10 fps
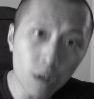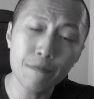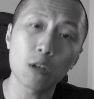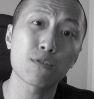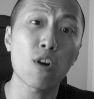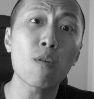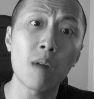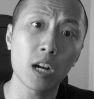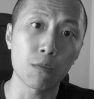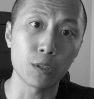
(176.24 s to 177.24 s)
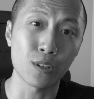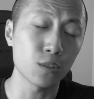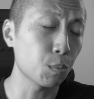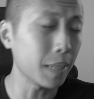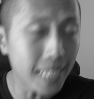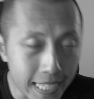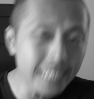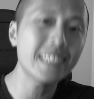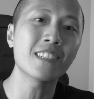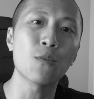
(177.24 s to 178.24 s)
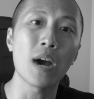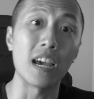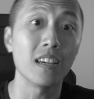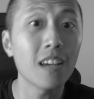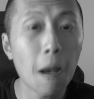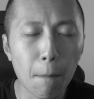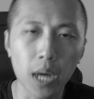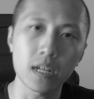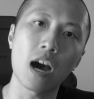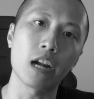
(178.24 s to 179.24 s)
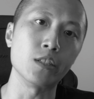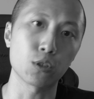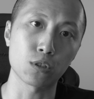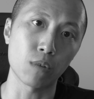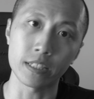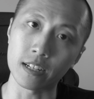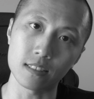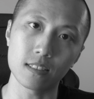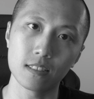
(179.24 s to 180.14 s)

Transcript: of your stock market returns will be eaten away by the high interest rate debt.